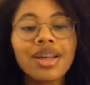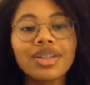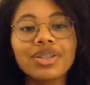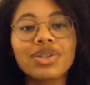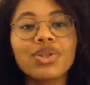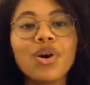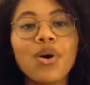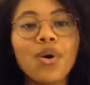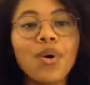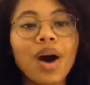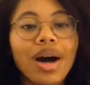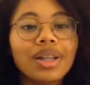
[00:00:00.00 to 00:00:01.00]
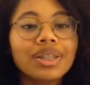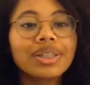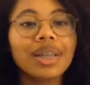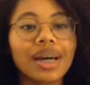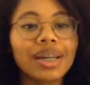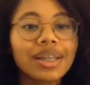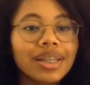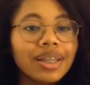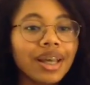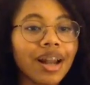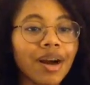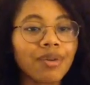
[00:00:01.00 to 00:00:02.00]
So I decided
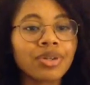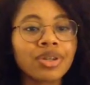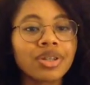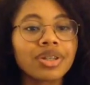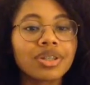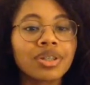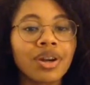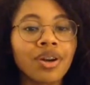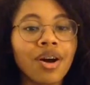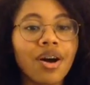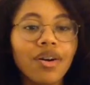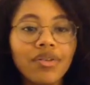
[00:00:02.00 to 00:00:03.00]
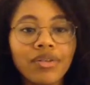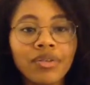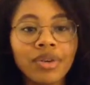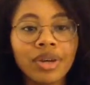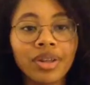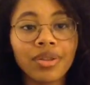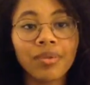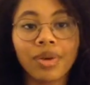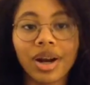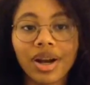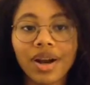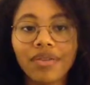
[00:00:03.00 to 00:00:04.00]
that I was going to start off with
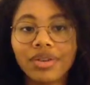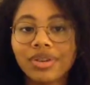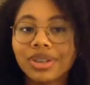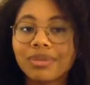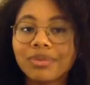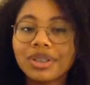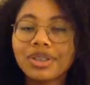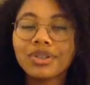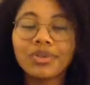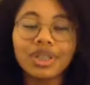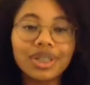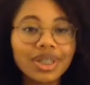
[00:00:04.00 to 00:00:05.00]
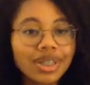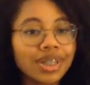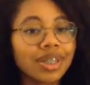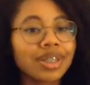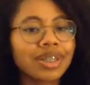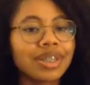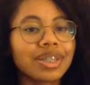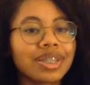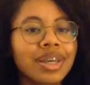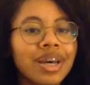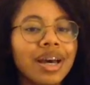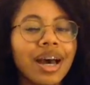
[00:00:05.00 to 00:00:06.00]
what I got for Christmas 2016, since
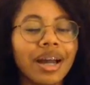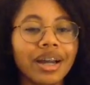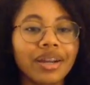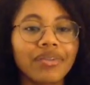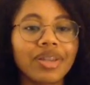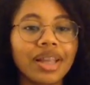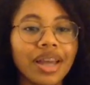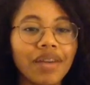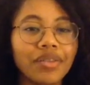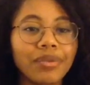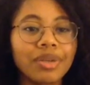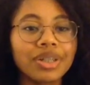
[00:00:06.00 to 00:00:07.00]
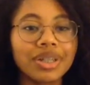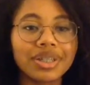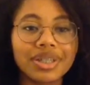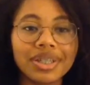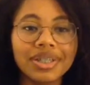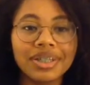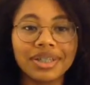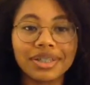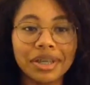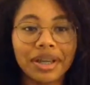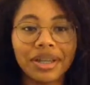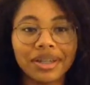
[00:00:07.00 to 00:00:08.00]
I kind of feel like everyone does this and it's
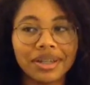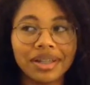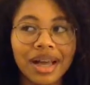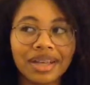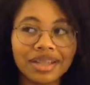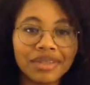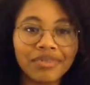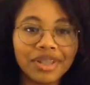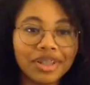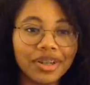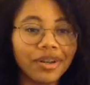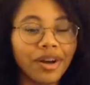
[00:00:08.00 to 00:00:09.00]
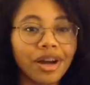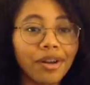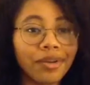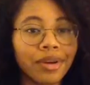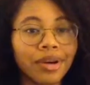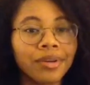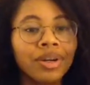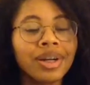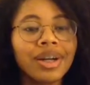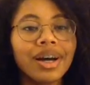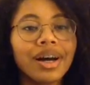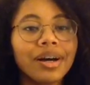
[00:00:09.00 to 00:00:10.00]
kind of like a classic video. I don't know.
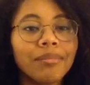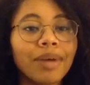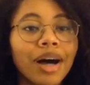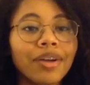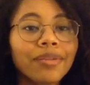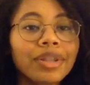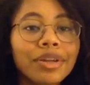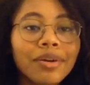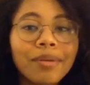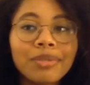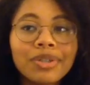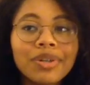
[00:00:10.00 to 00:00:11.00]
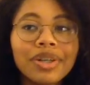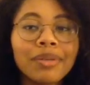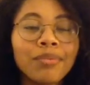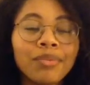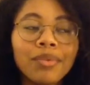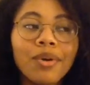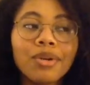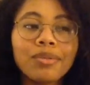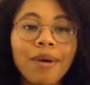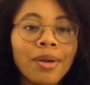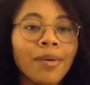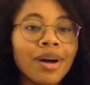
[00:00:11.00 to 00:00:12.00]
I don't really know what I'm doing and no one's
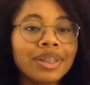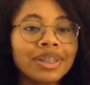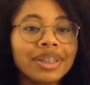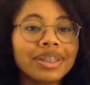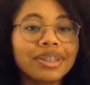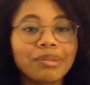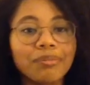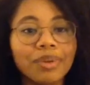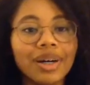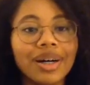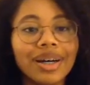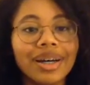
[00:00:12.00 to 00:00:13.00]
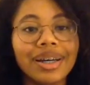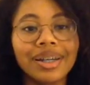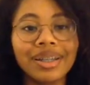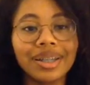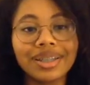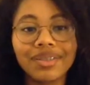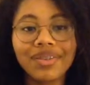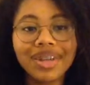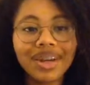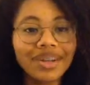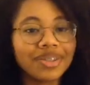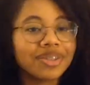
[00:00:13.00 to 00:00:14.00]
probably watching this, but let's give it a
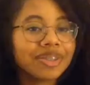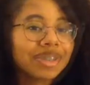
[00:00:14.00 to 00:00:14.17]
go.